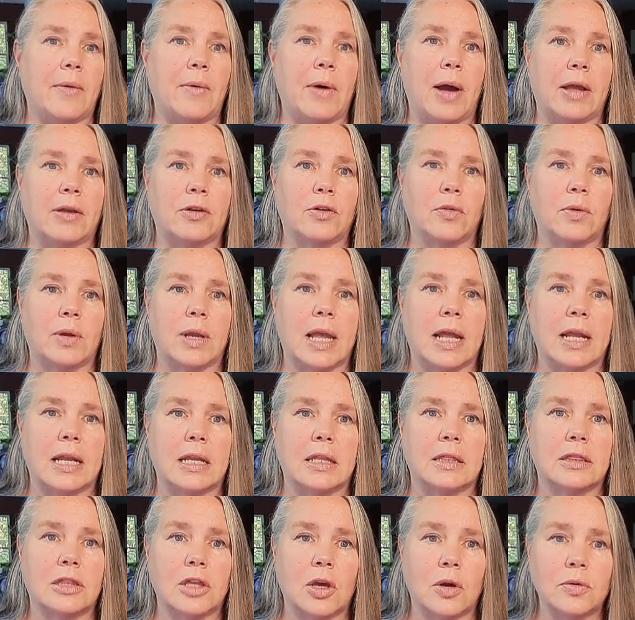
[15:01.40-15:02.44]
I
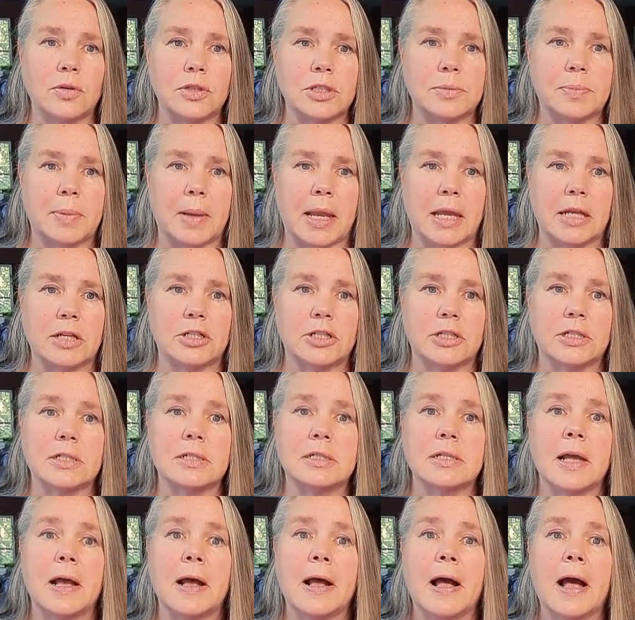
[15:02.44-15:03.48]
created those
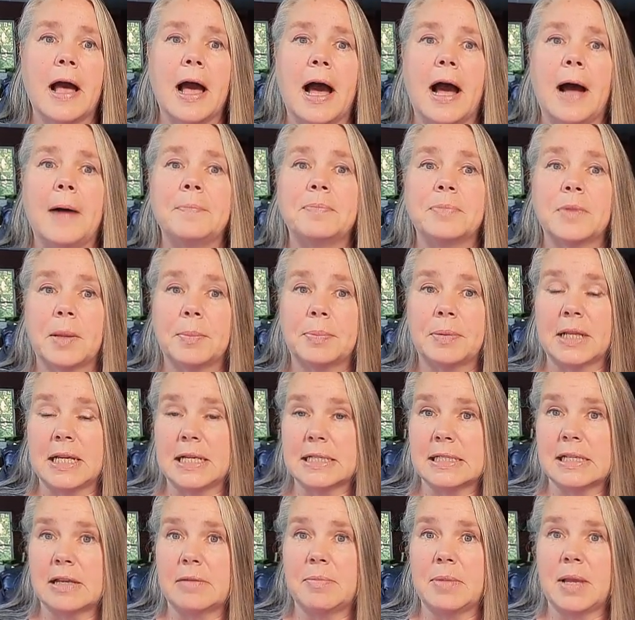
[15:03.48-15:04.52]
pages,
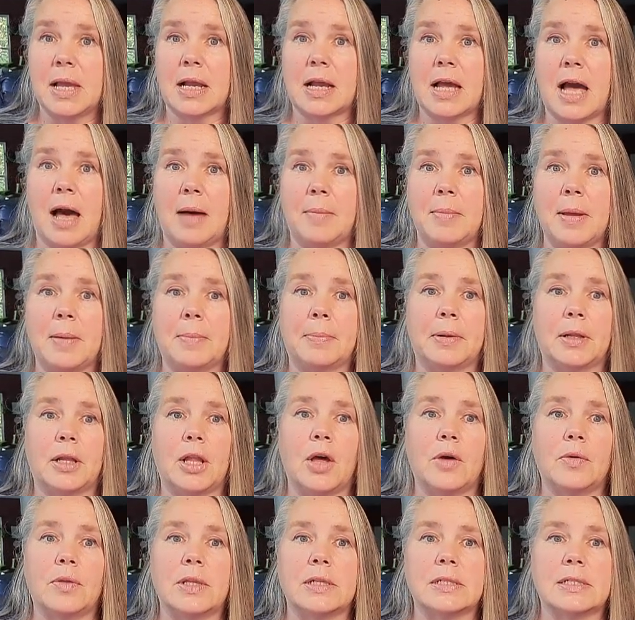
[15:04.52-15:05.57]
please leave me a comment
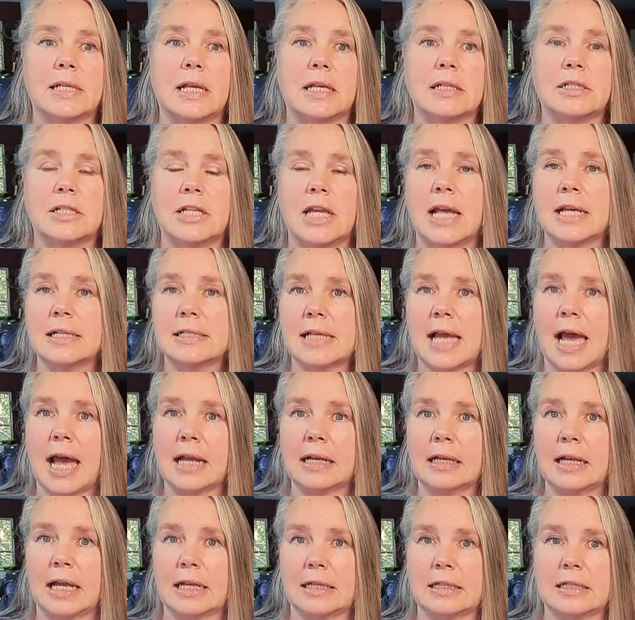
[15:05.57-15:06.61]
below that says, yes,
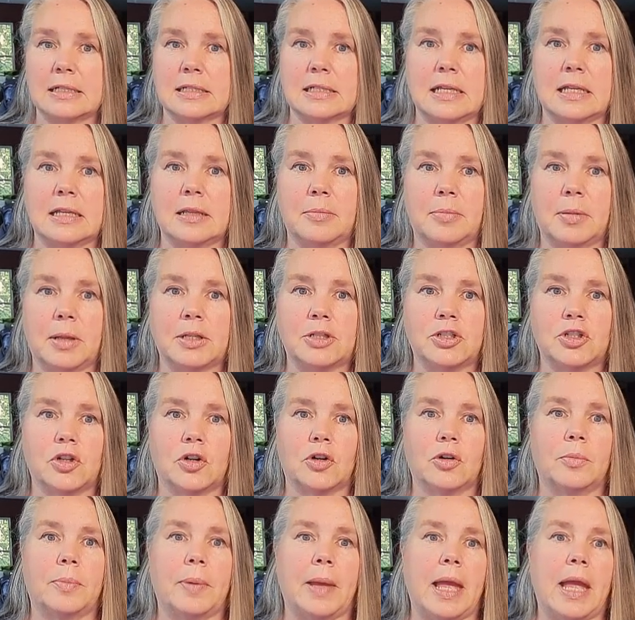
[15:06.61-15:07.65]
I'd like to see the blood
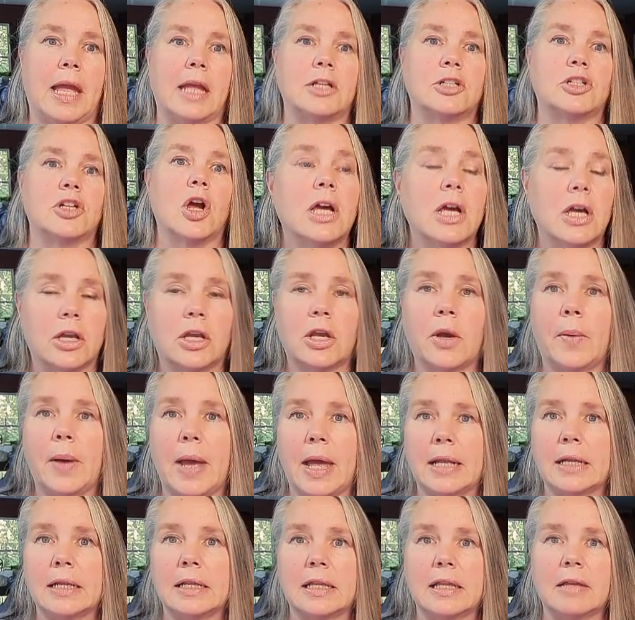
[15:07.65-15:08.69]
sugar page. Go
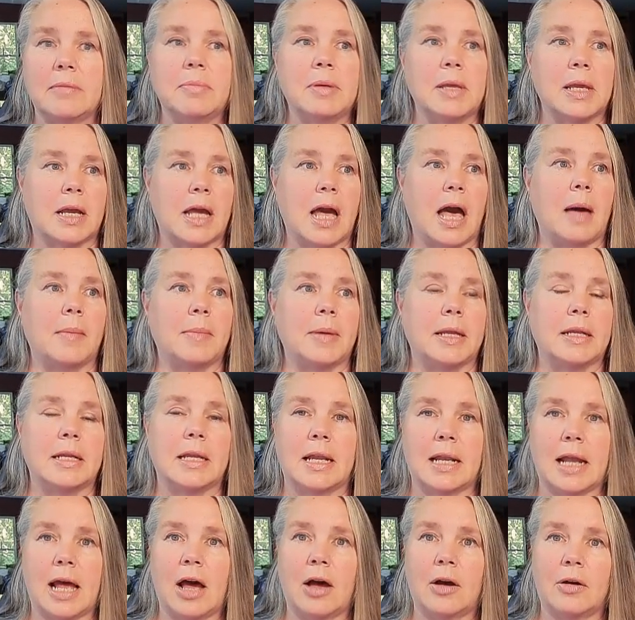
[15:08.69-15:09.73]
ahead and leave me a comment,
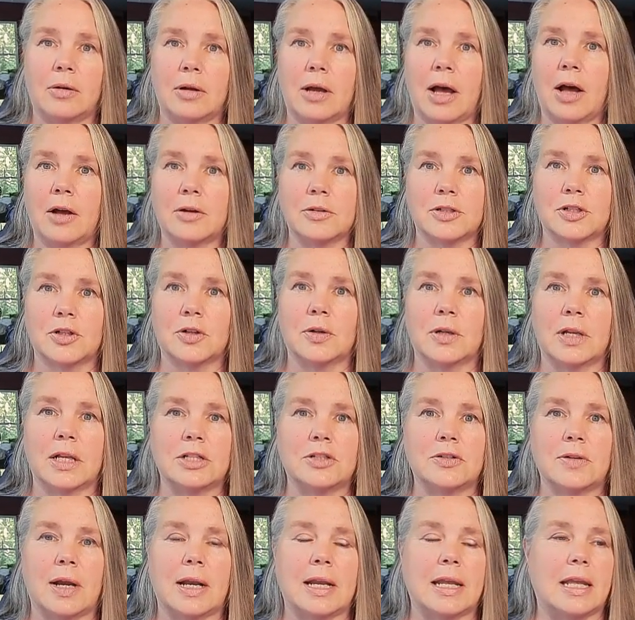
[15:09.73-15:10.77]
and I'll certainly
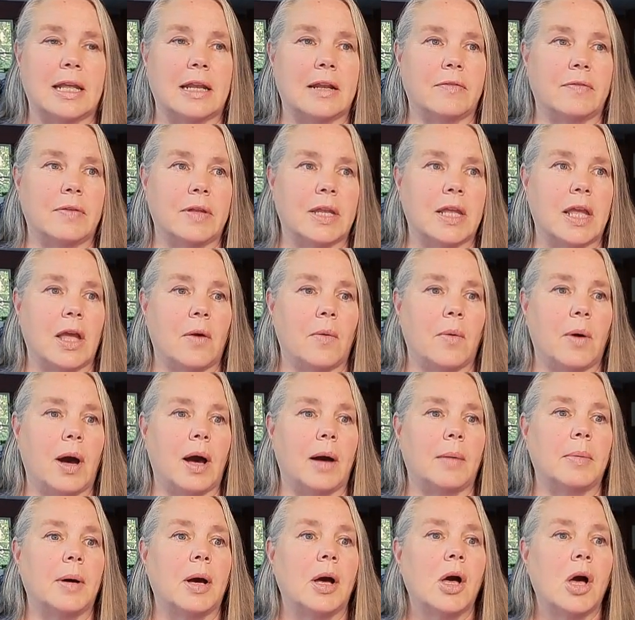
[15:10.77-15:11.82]
try to get a video
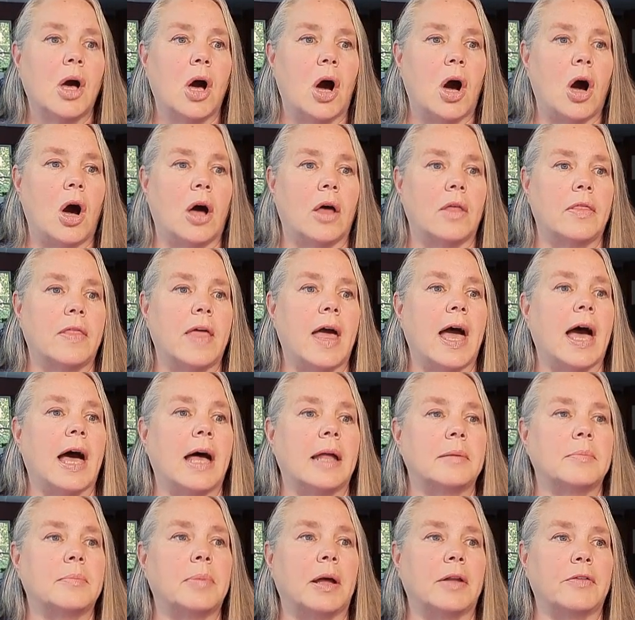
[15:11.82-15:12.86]
up on that.
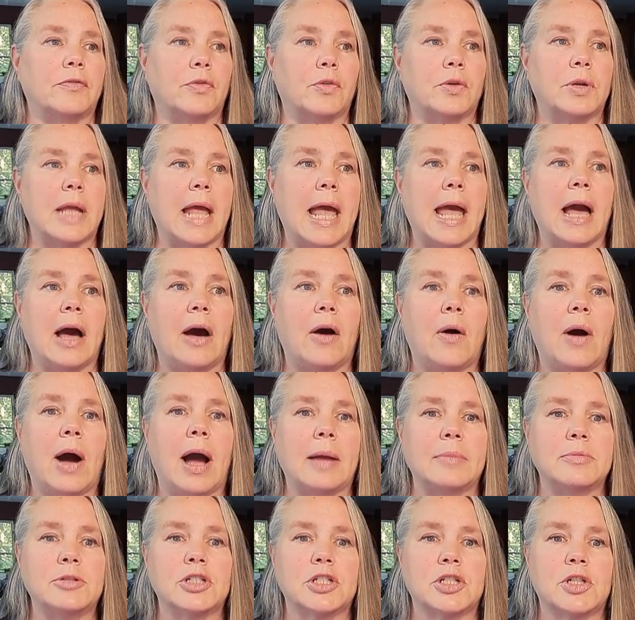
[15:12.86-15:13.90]
But for now,
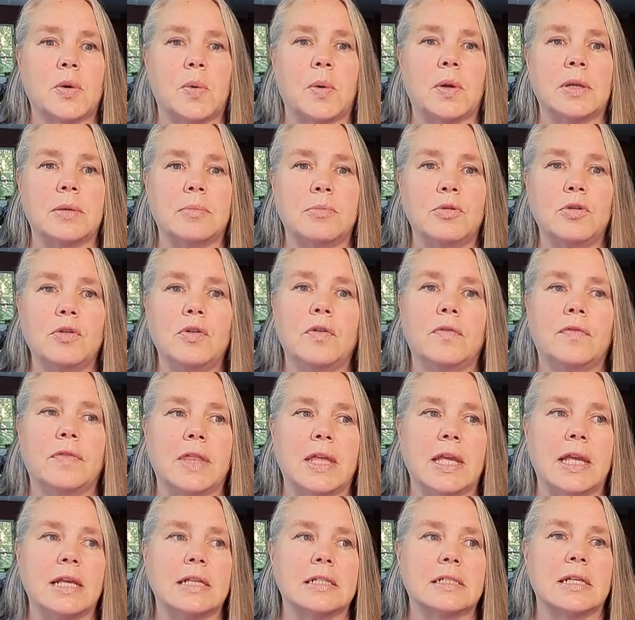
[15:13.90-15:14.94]
I'm just going to move
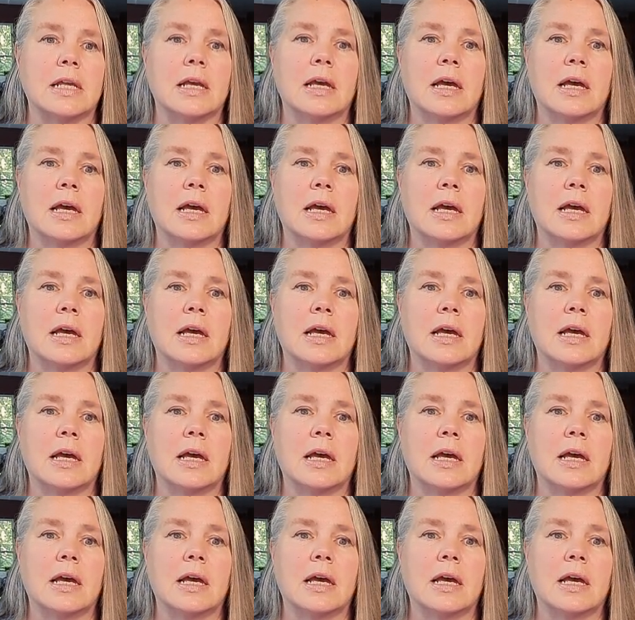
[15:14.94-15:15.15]
these